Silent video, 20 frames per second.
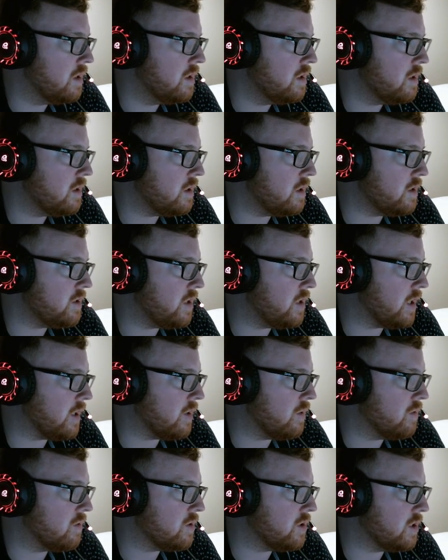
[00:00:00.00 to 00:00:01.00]
Let's take a
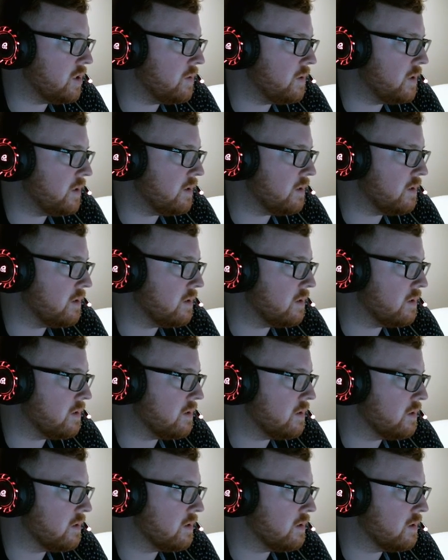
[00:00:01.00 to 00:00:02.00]
look, shall we?
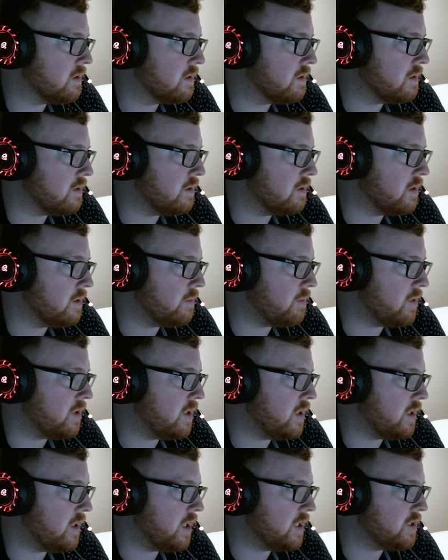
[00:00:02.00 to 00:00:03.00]
I play.
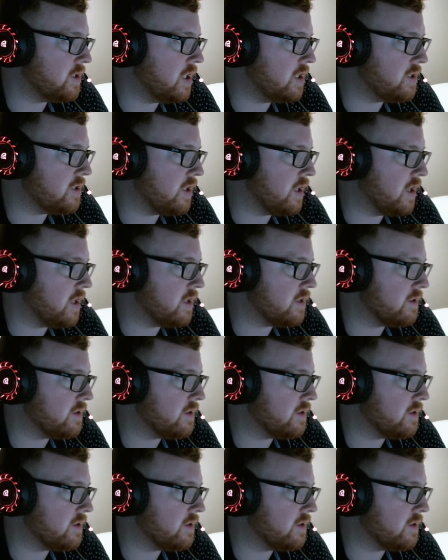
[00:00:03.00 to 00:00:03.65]
Last chance to guess.